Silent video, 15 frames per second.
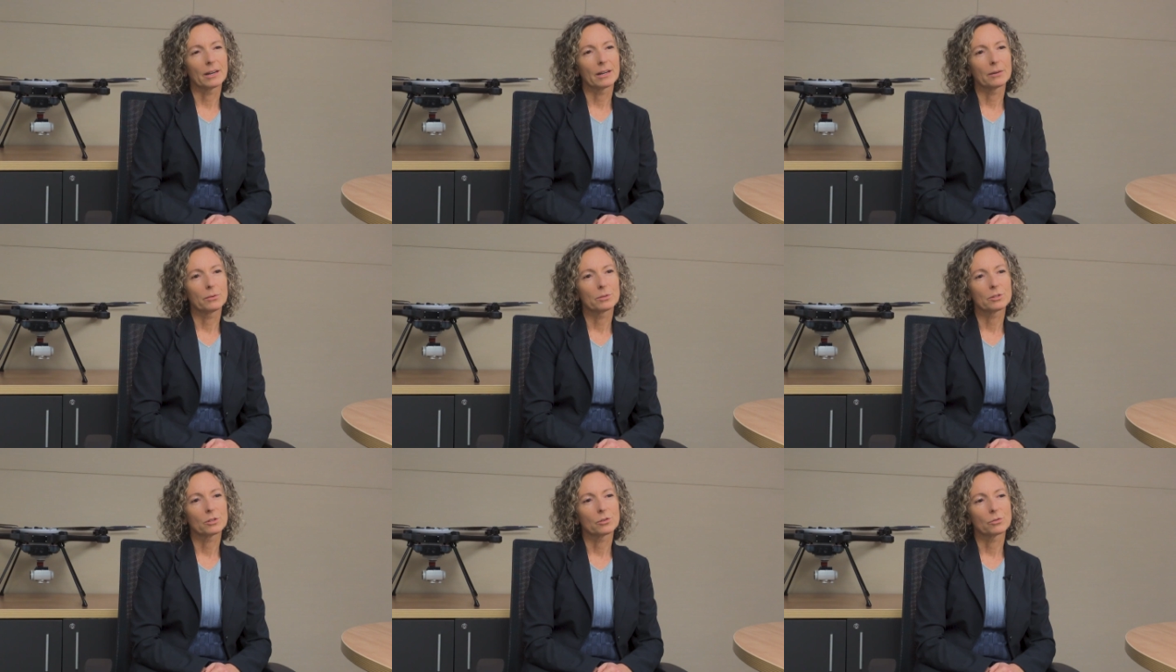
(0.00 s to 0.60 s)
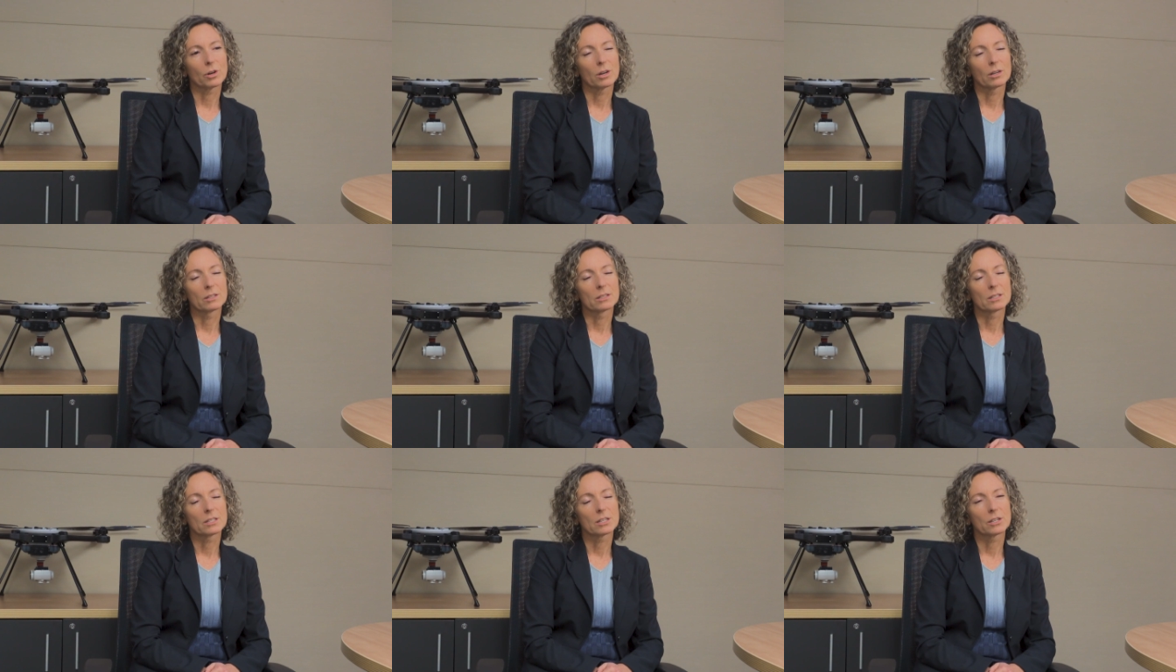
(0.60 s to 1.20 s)
I was
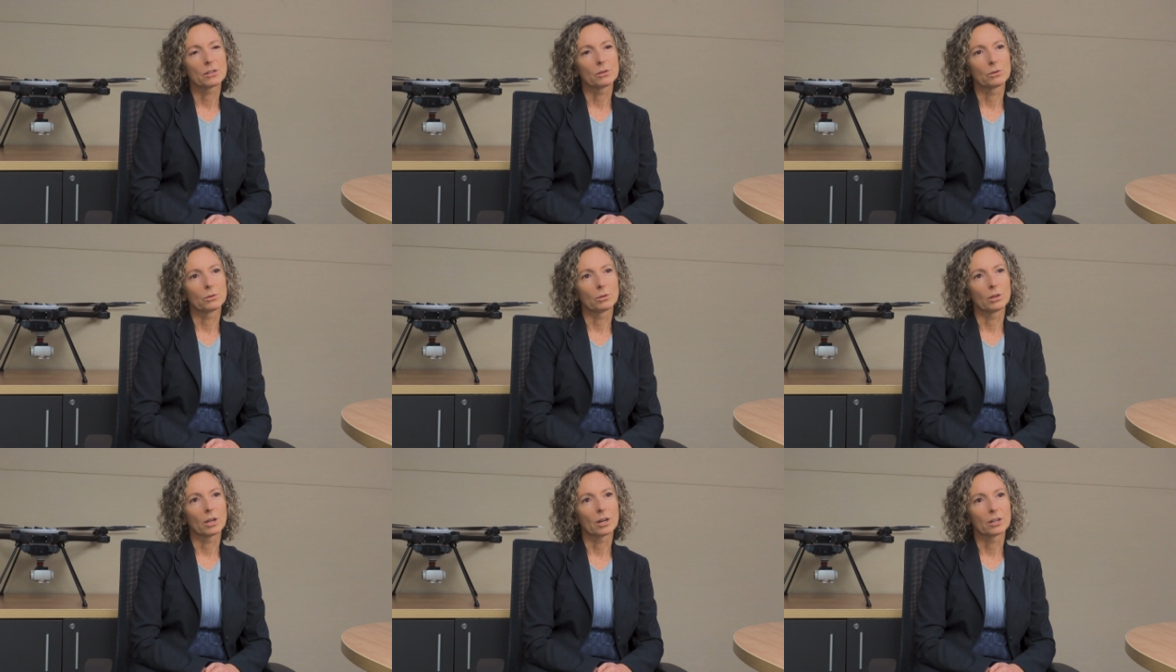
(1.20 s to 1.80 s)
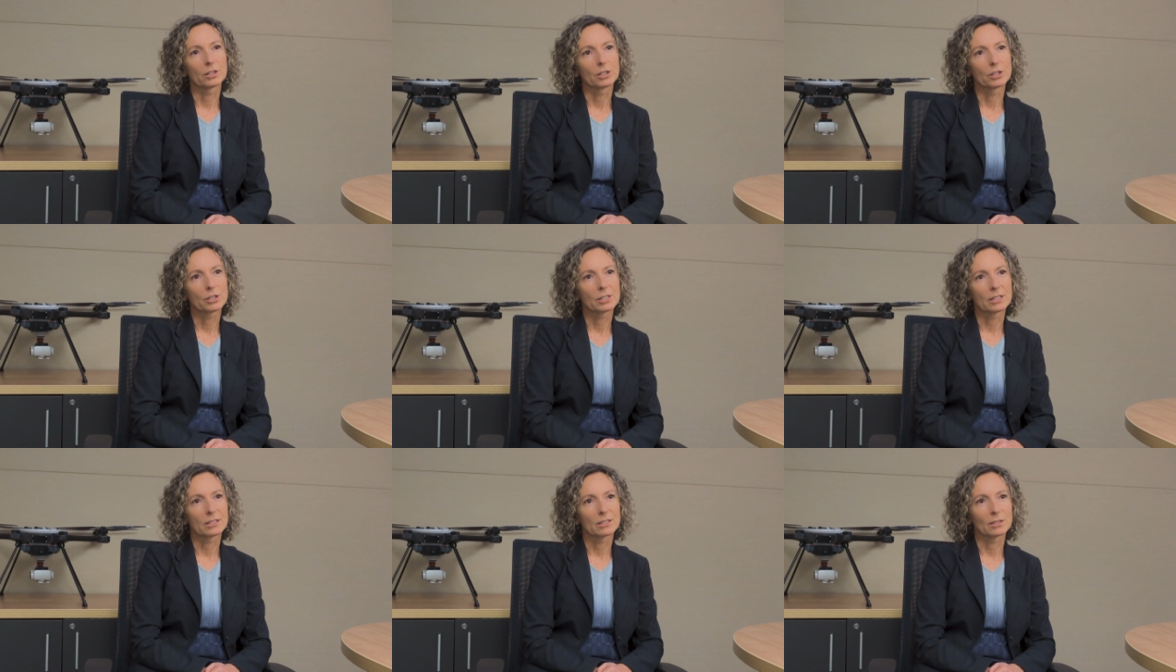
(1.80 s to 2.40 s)
drawn to large
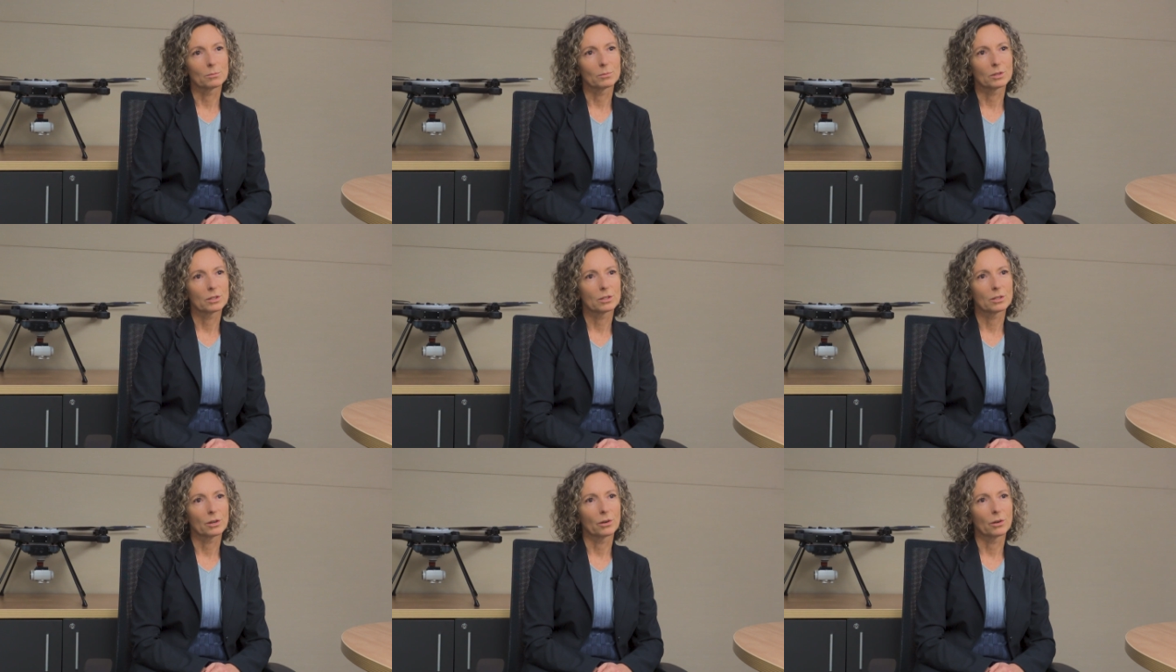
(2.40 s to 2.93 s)
systems.